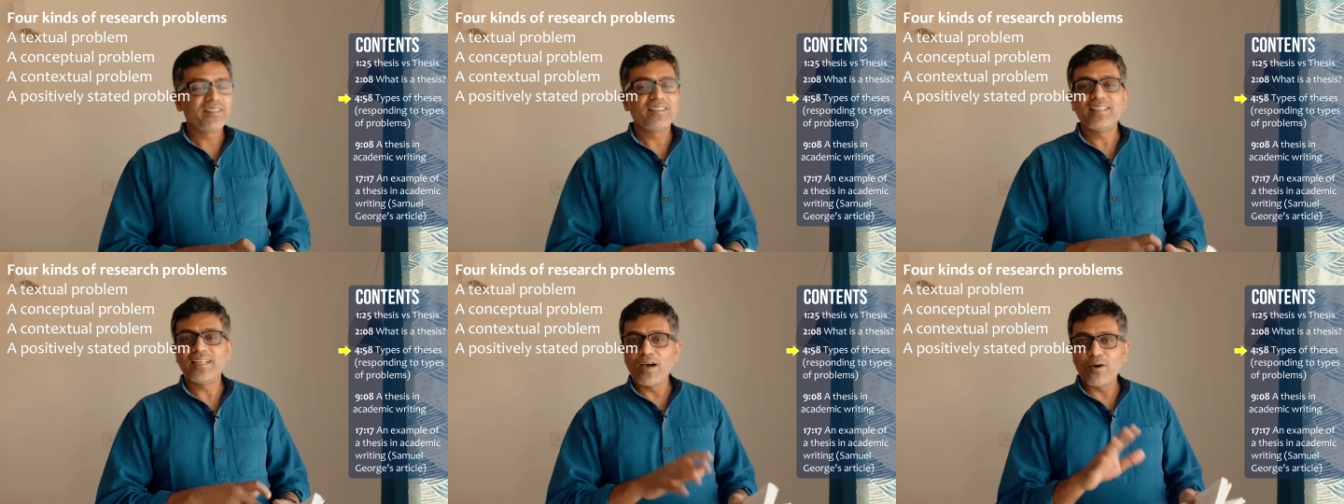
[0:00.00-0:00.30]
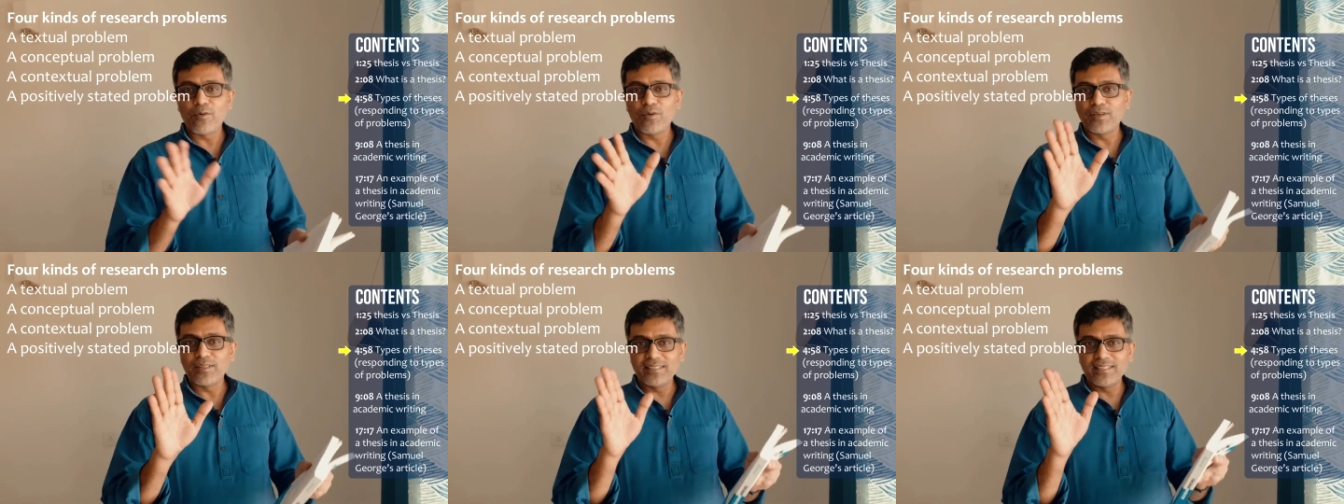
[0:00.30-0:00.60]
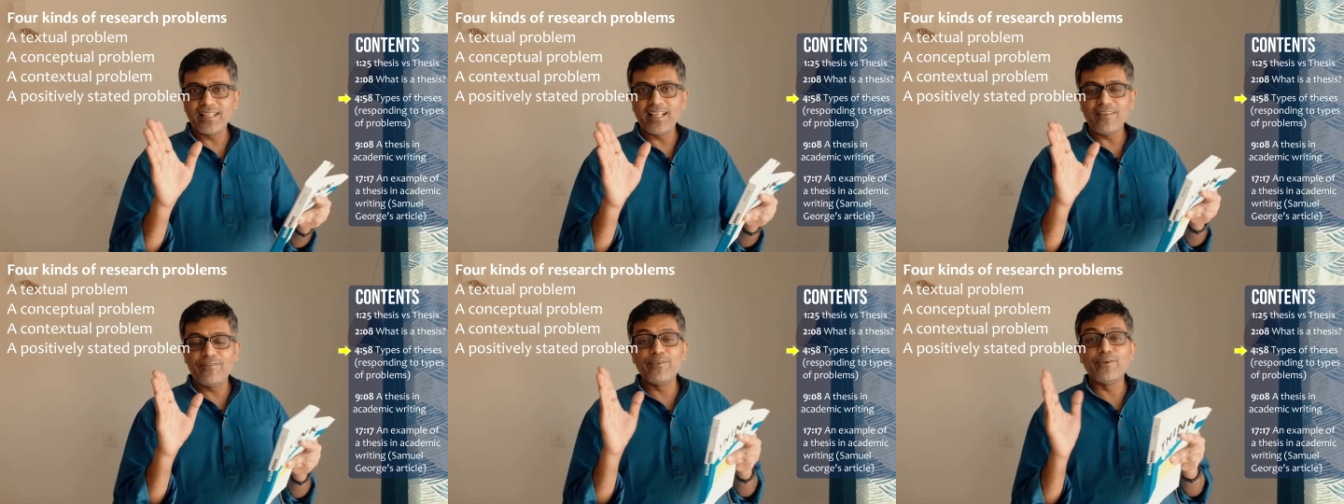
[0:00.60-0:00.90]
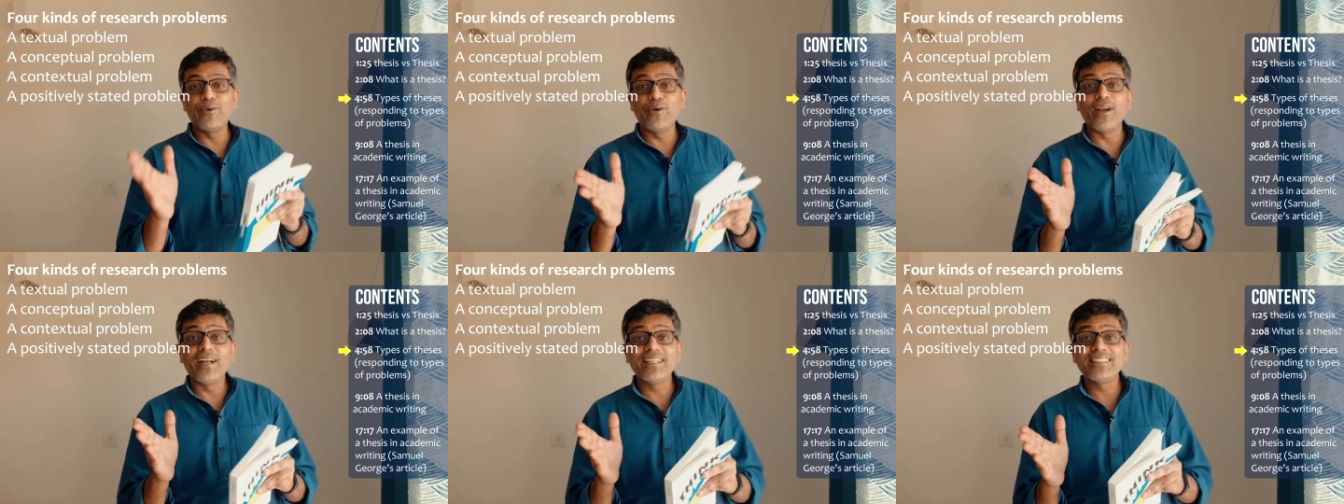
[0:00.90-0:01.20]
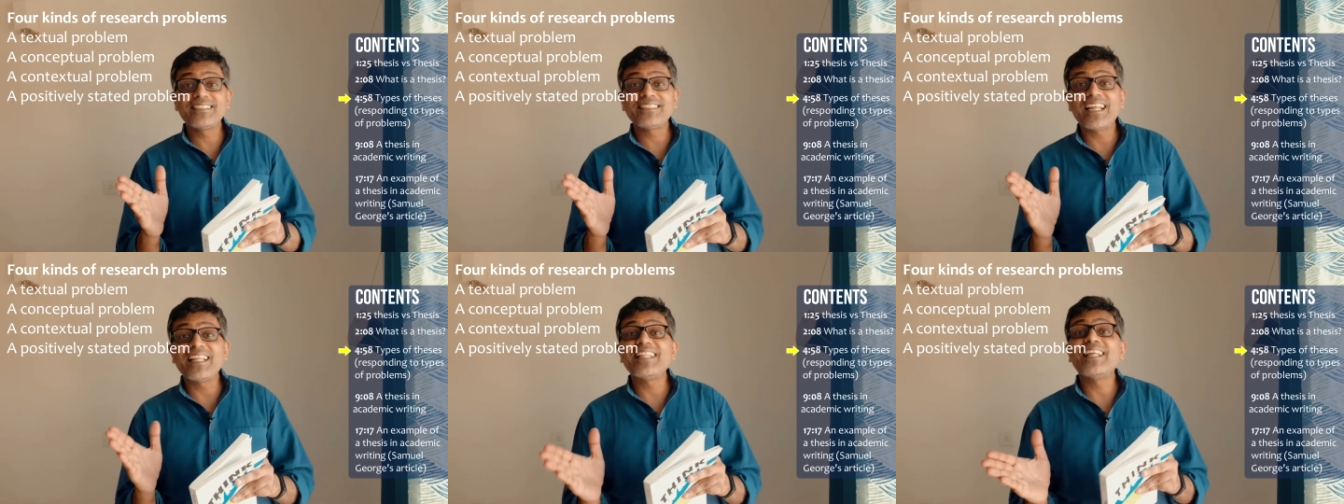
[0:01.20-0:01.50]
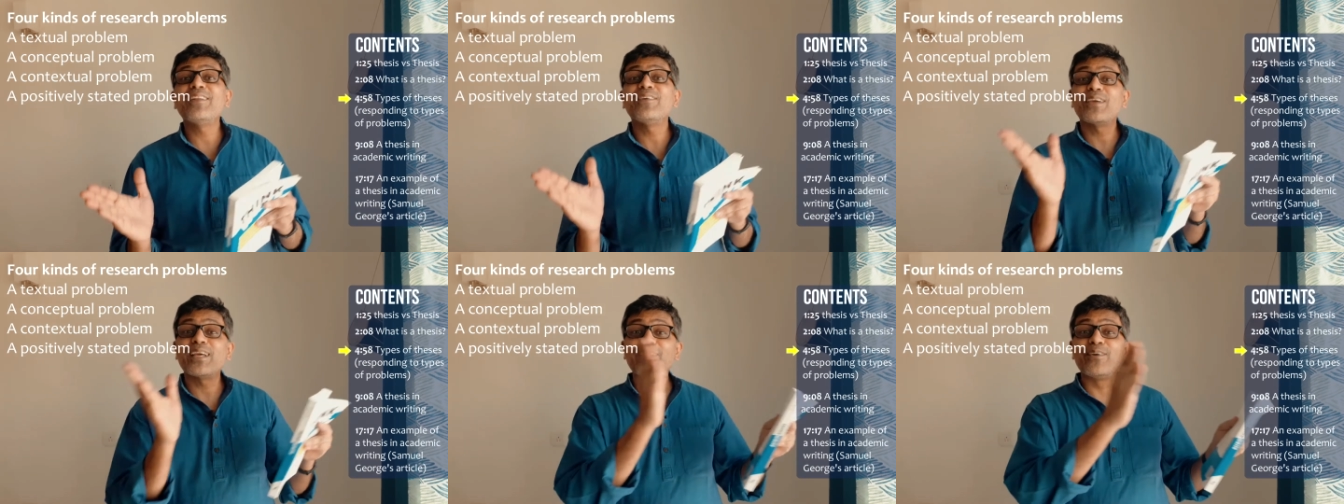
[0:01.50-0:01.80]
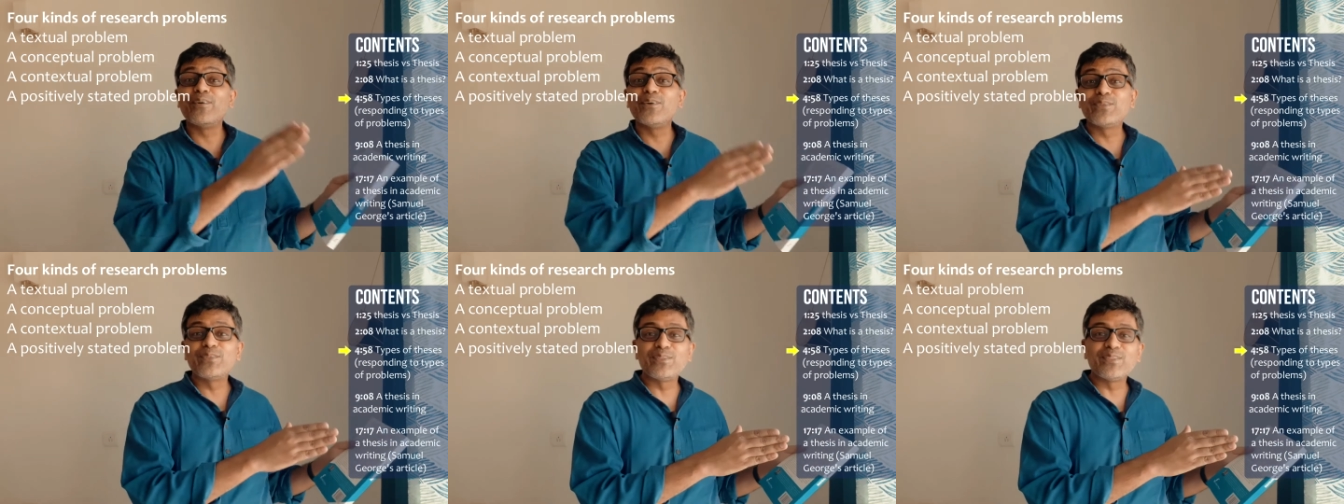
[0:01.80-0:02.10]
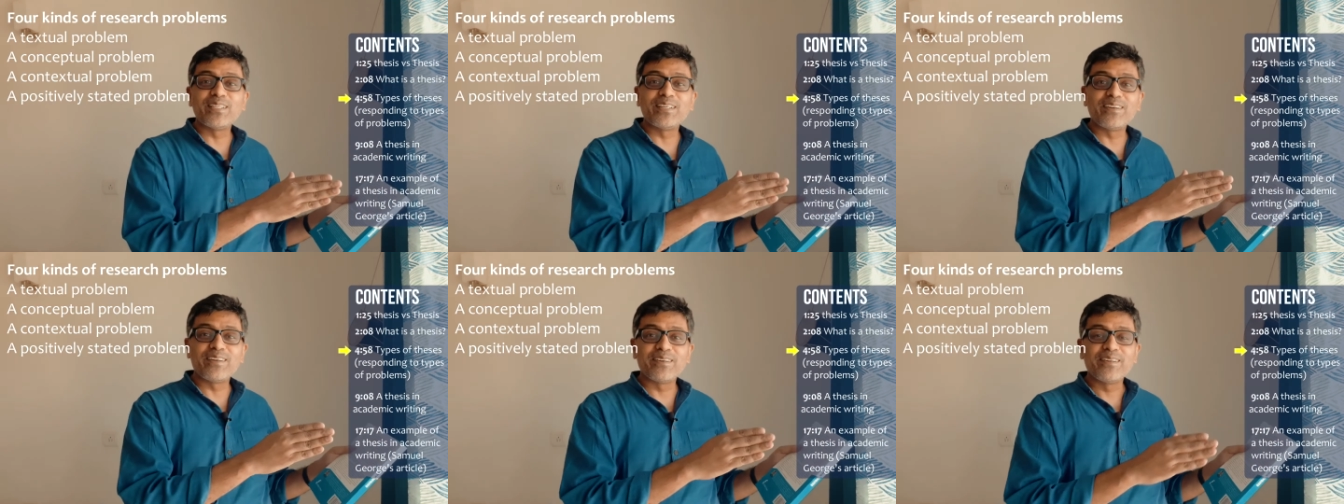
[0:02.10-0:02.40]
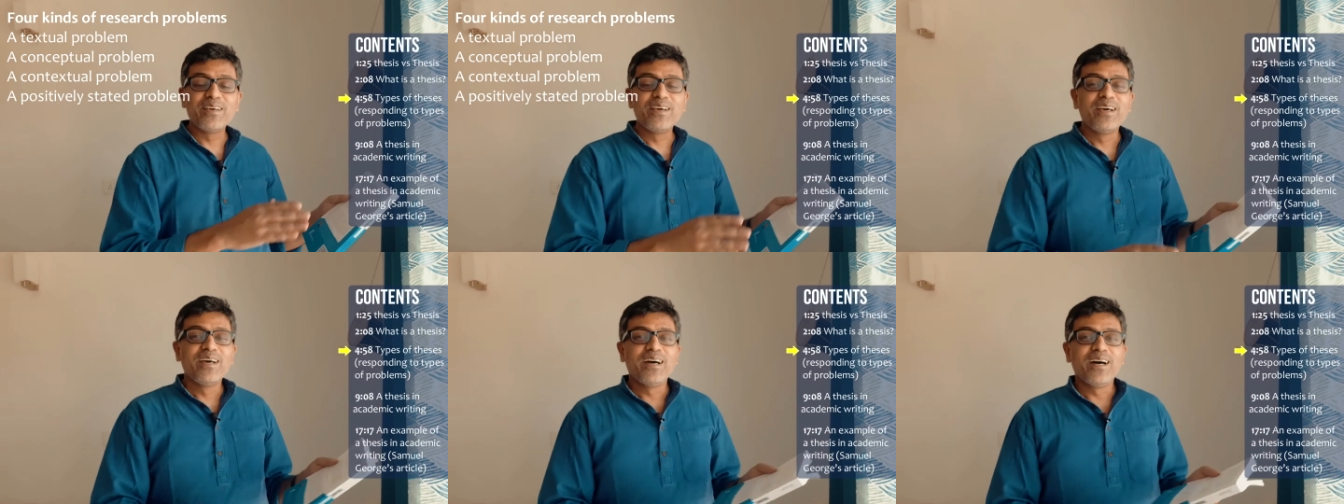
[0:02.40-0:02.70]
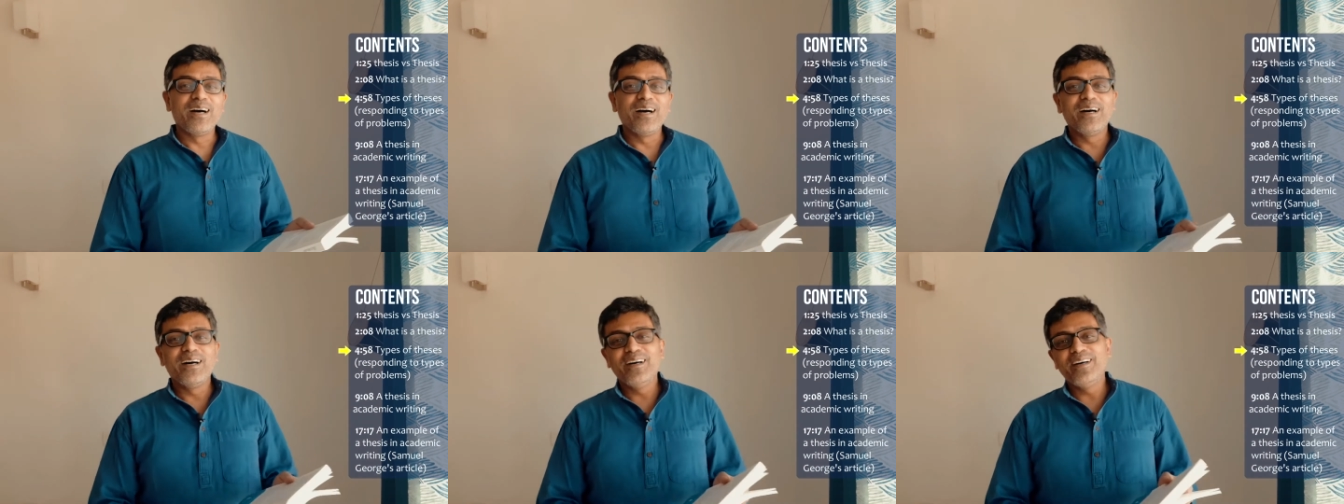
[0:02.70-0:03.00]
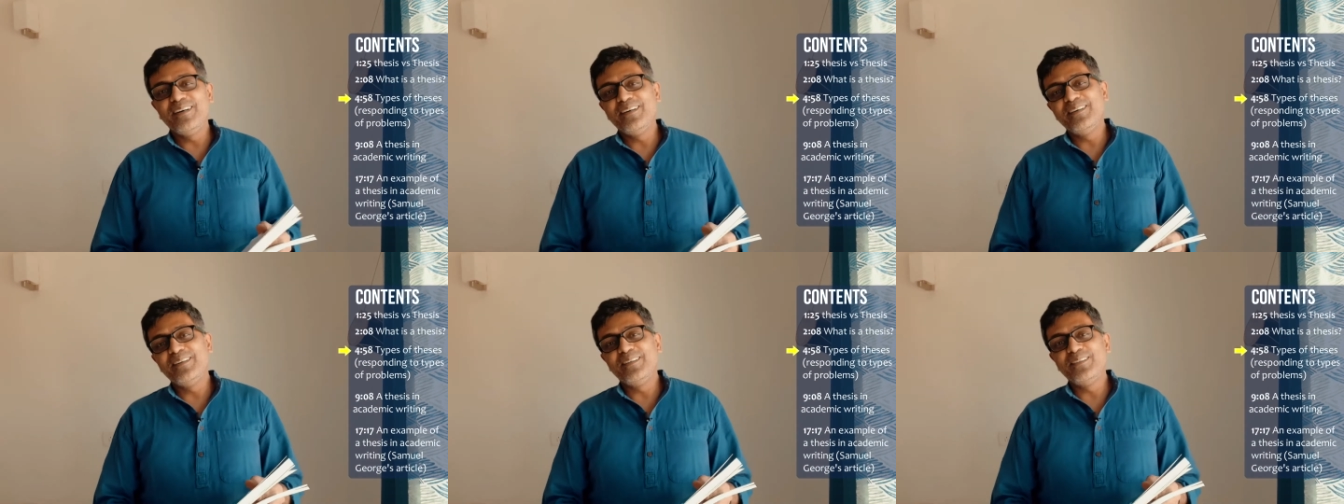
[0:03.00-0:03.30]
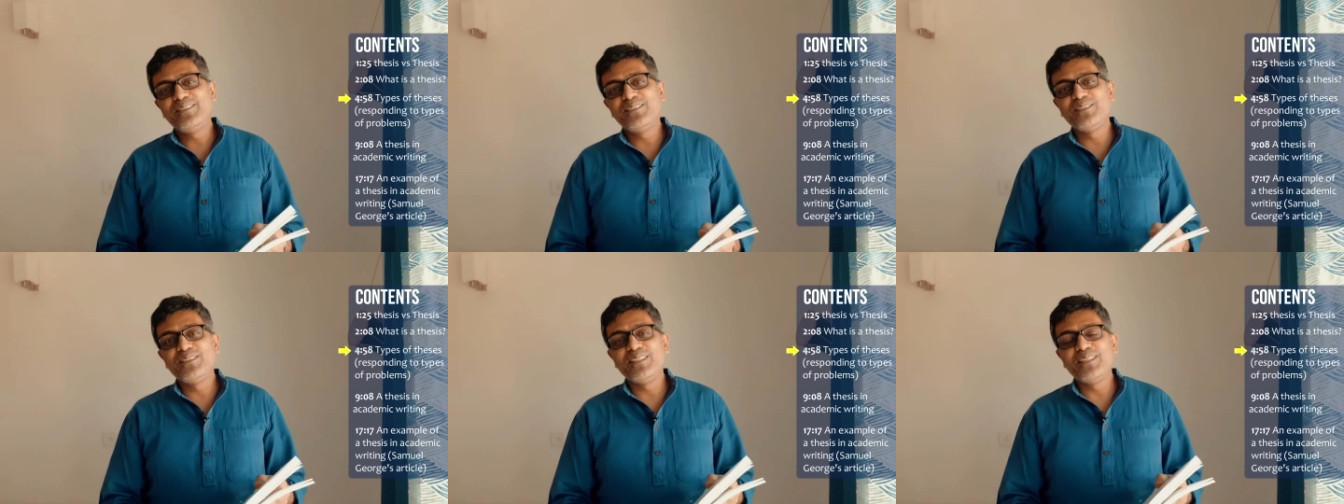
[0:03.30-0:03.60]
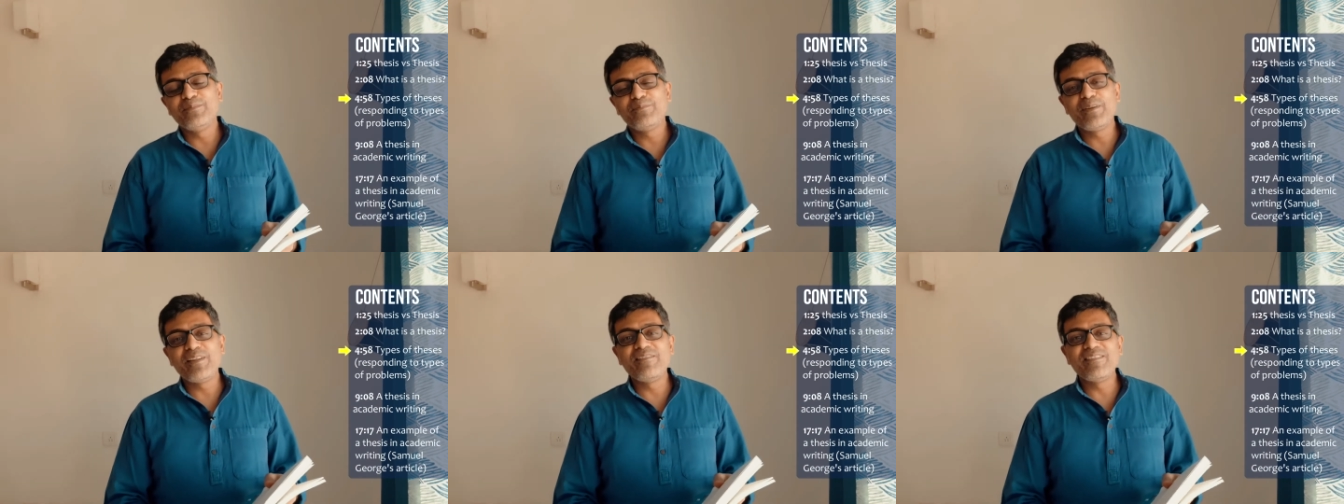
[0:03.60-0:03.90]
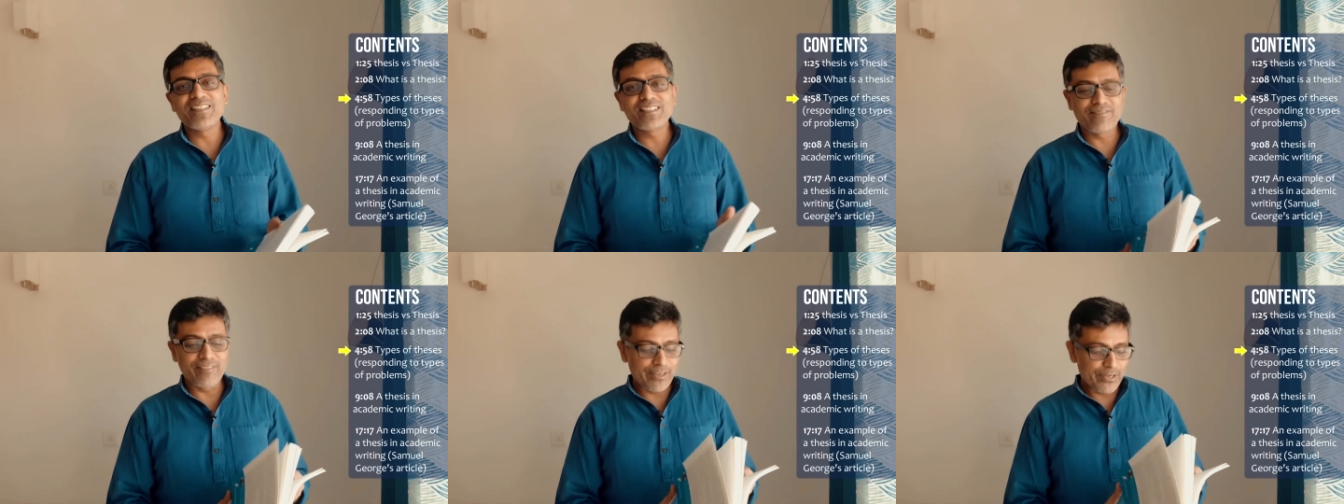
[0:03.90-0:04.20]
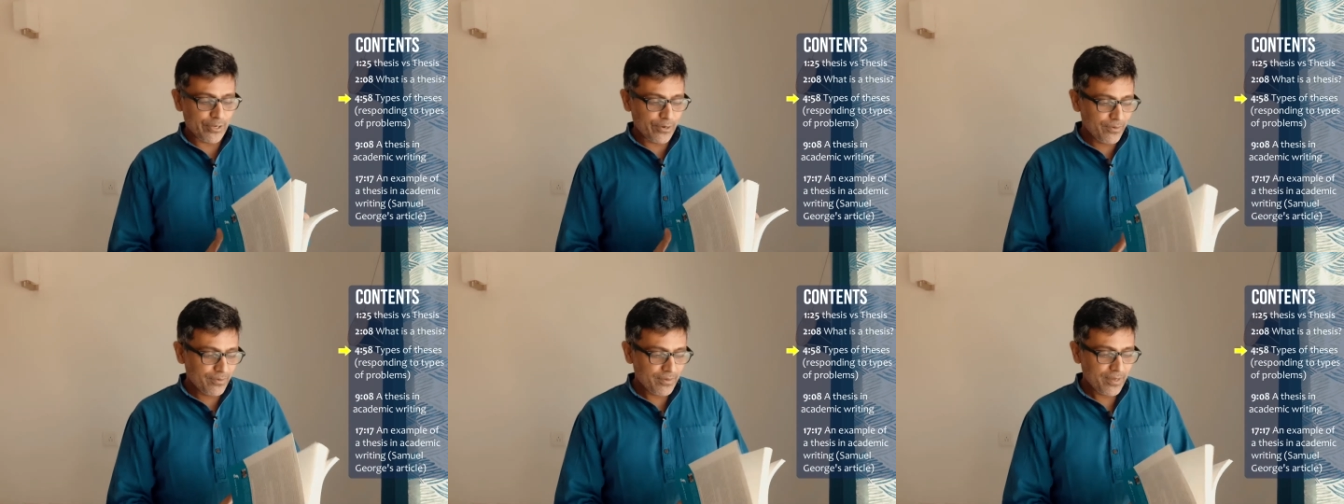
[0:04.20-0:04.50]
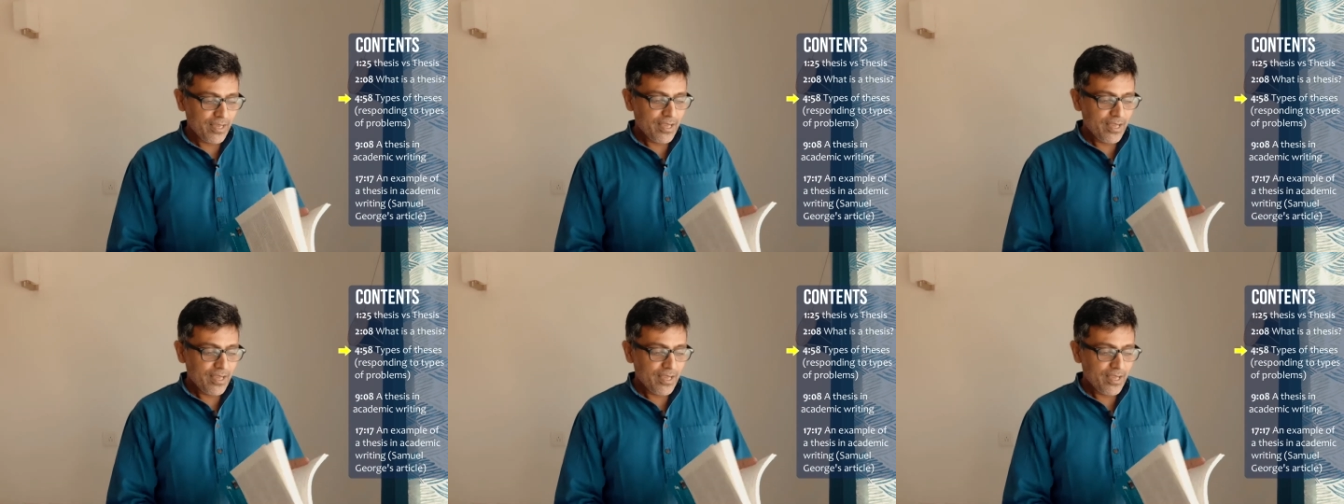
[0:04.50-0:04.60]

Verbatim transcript: Now, if you don't understand that, you can go to the, uh, to the previous video.